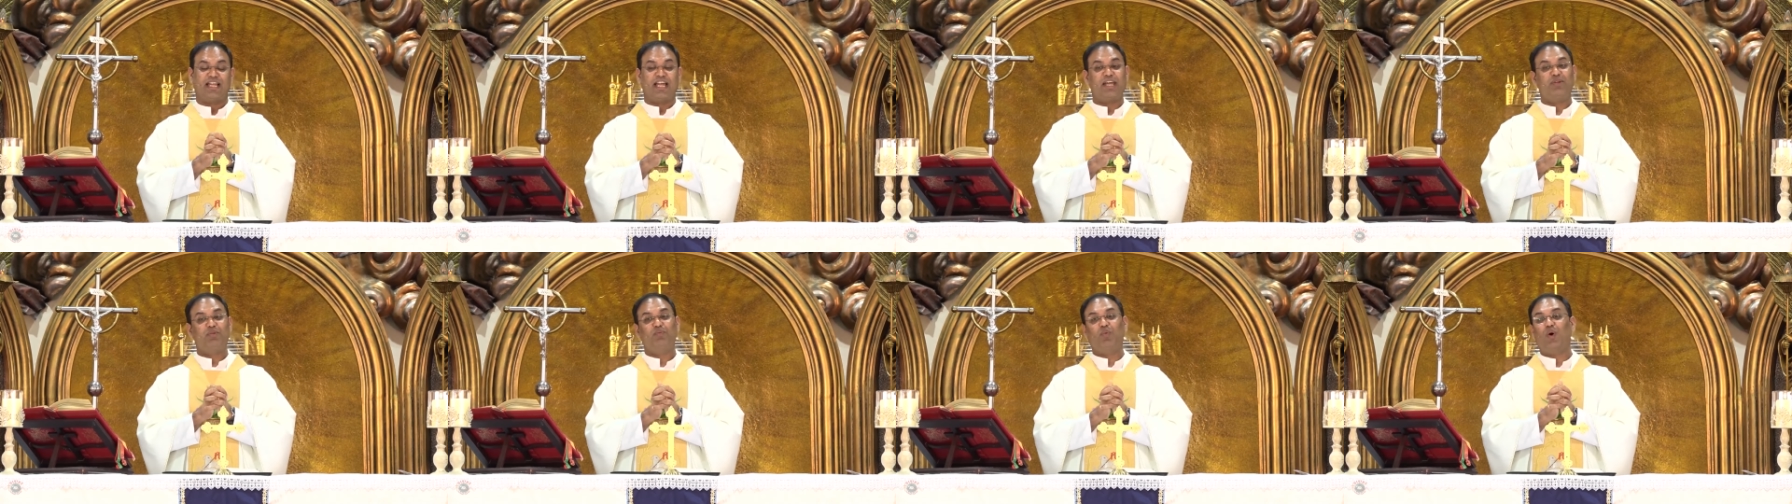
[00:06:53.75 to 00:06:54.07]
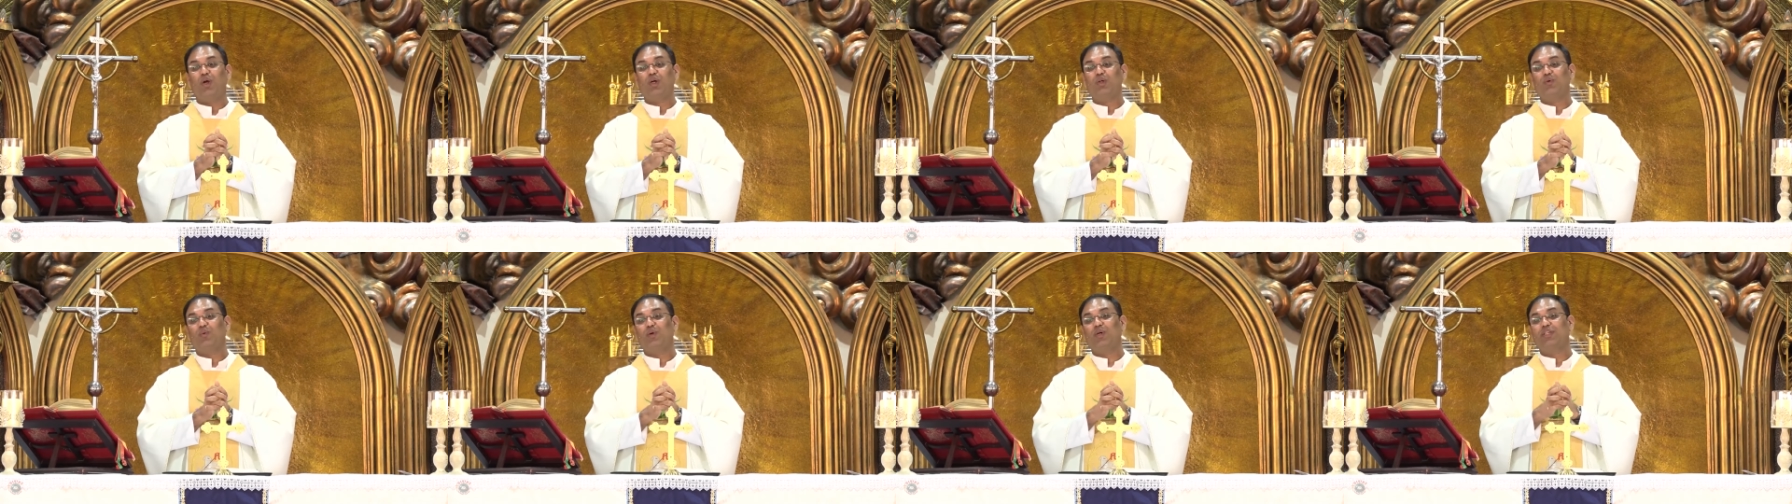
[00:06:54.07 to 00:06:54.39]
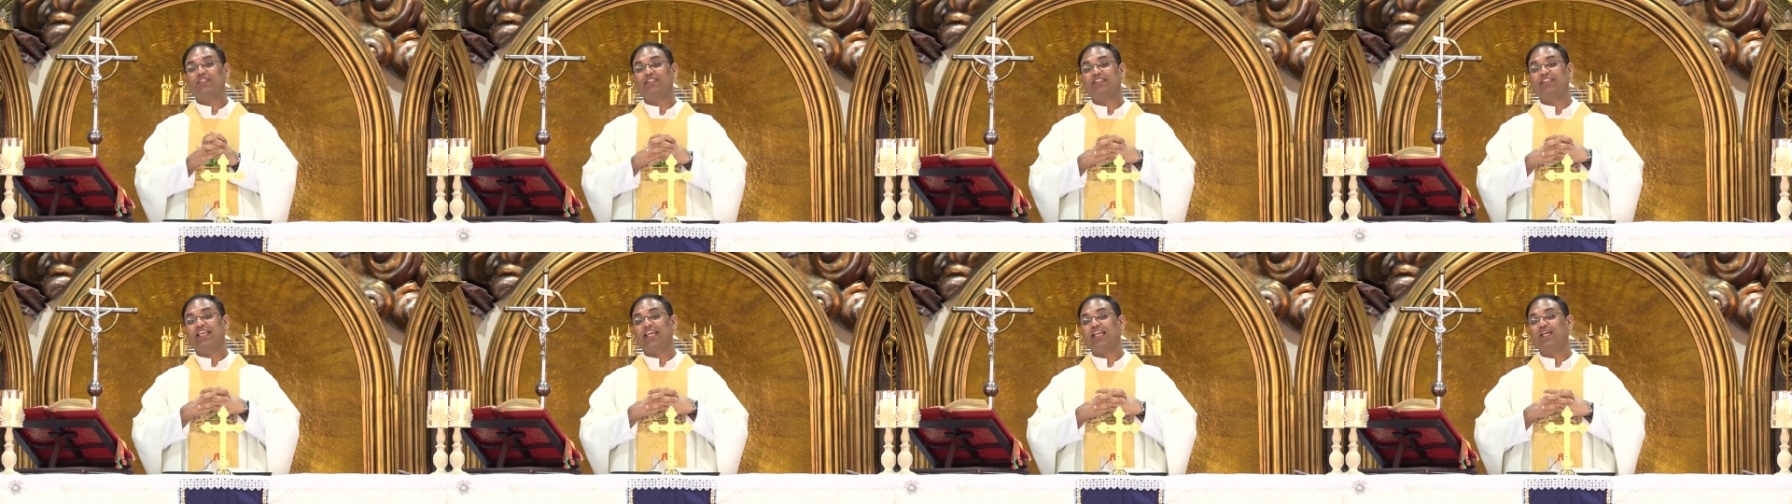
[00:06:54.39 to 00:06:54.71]
And what
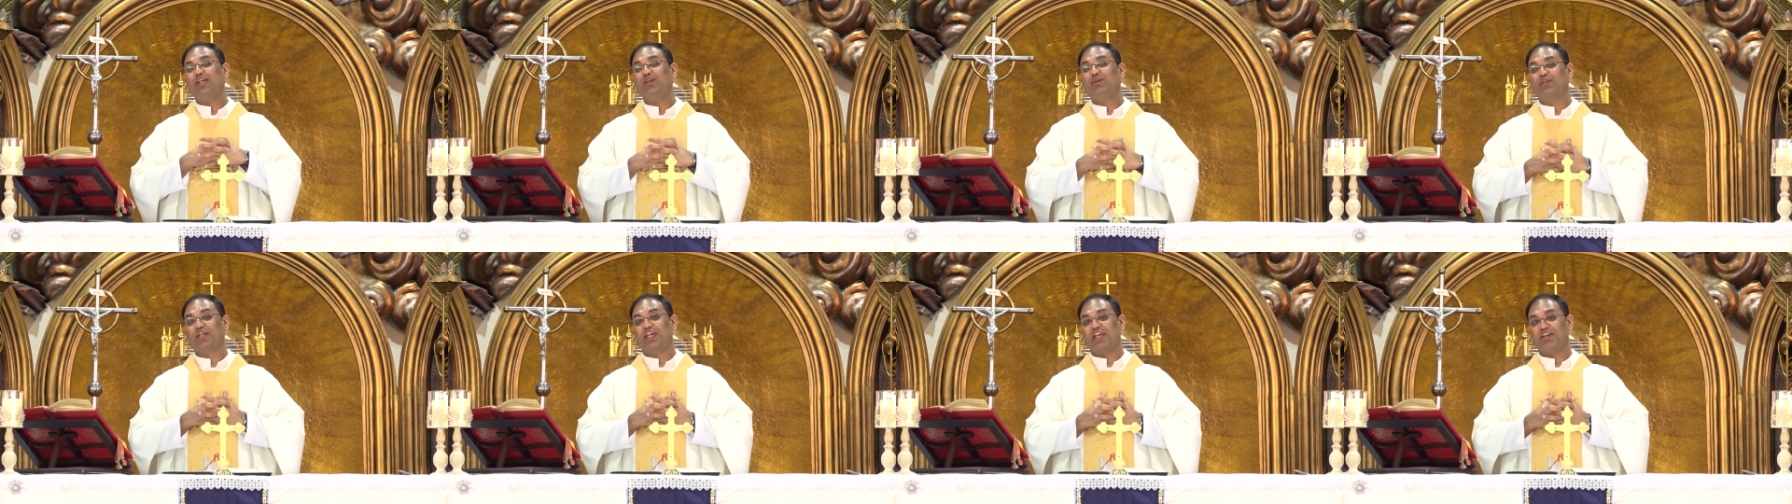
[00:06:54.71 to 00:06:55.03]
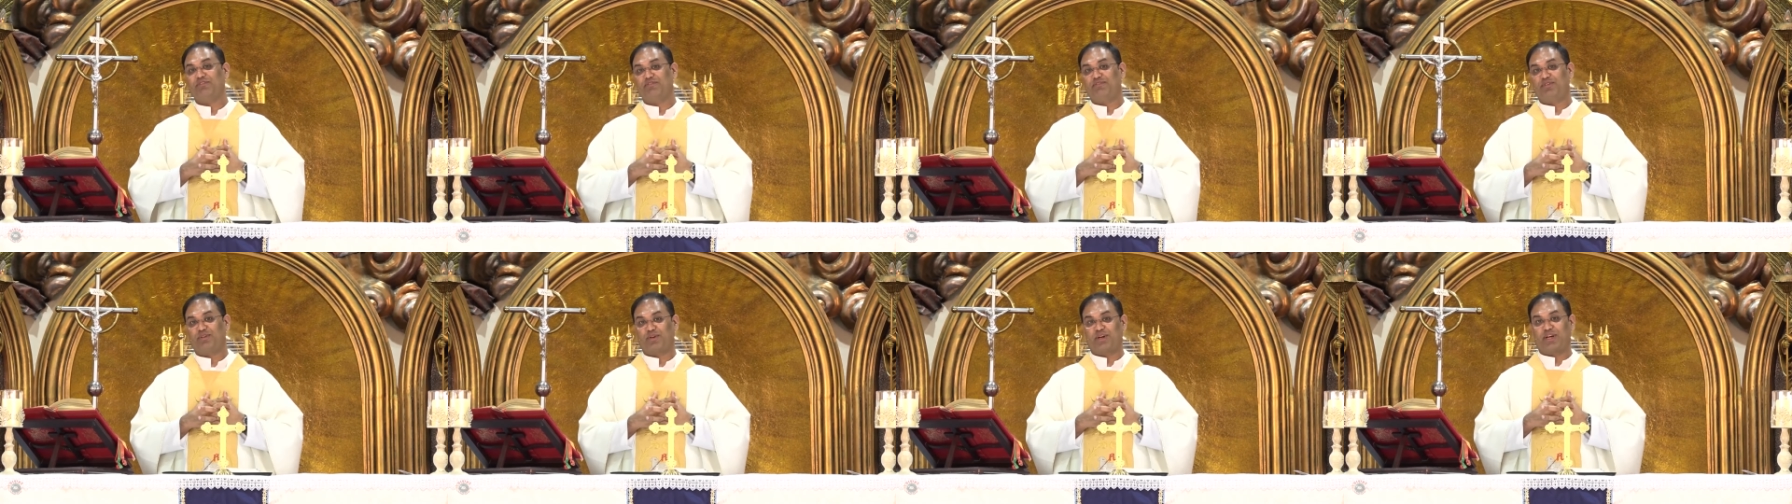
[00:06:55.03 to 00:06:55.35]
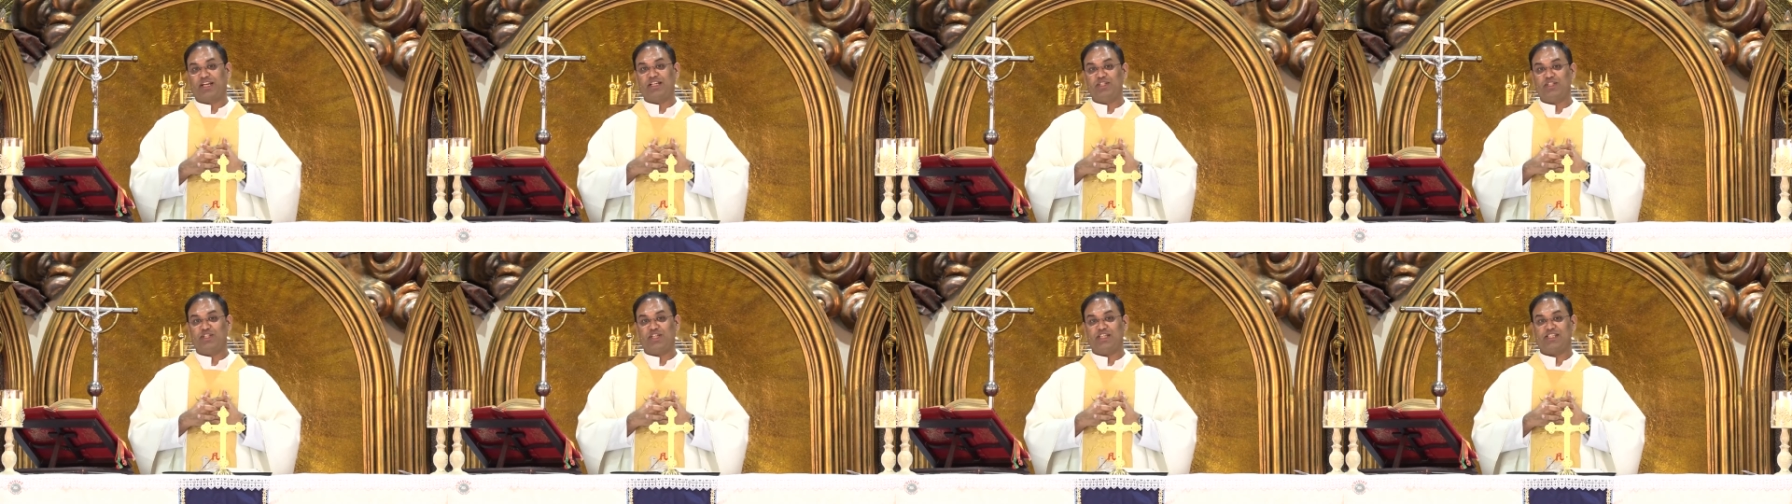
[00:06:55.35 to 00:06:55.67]
was they looking
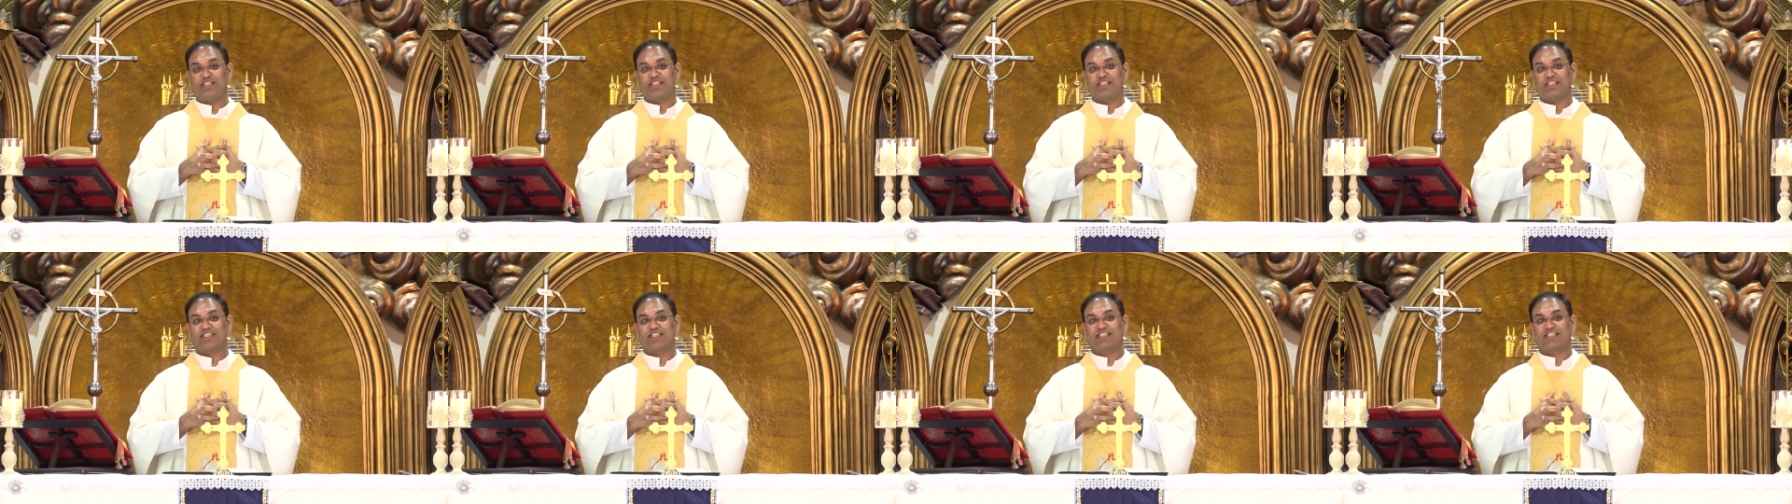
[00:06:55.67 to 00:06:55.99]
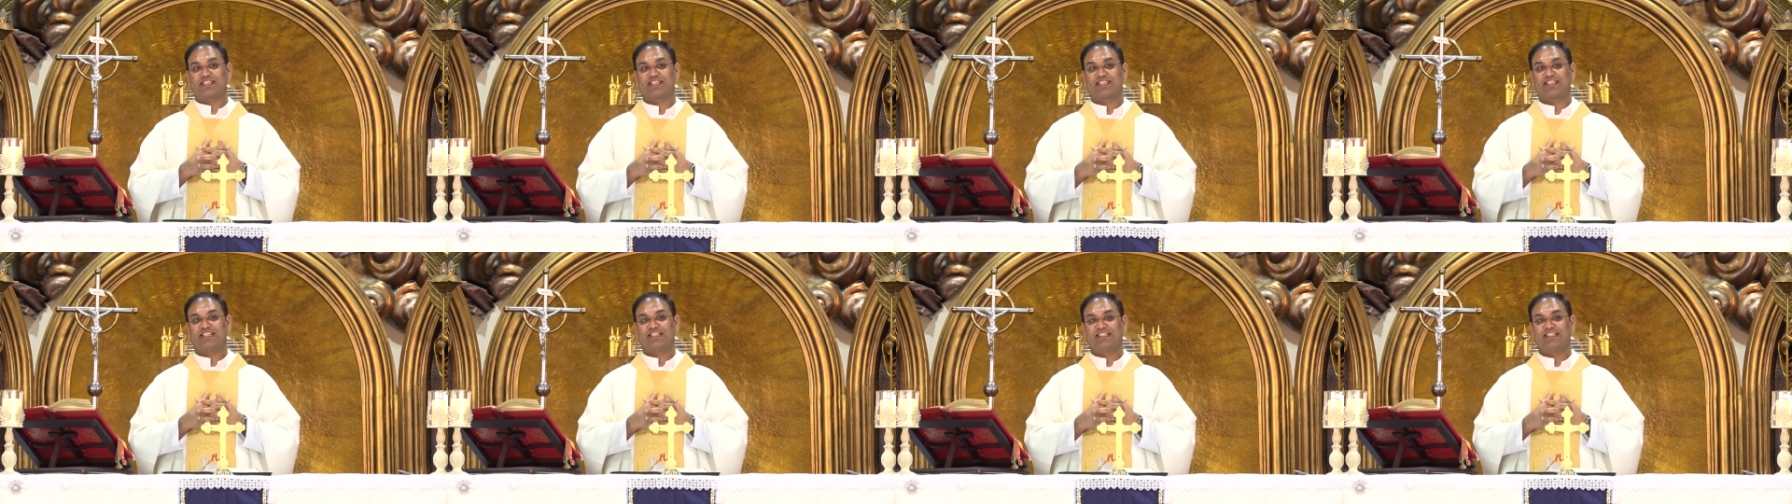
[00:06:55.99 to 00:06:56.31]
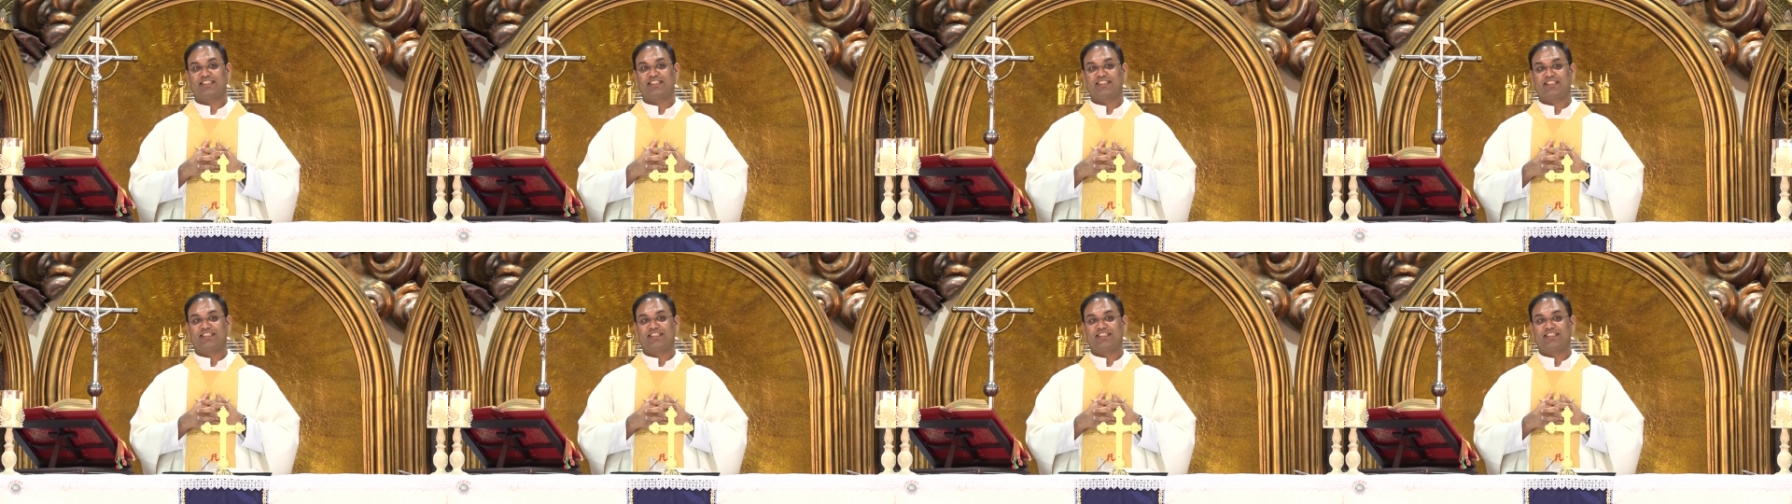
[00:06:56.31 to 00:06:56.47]
for in Jesus?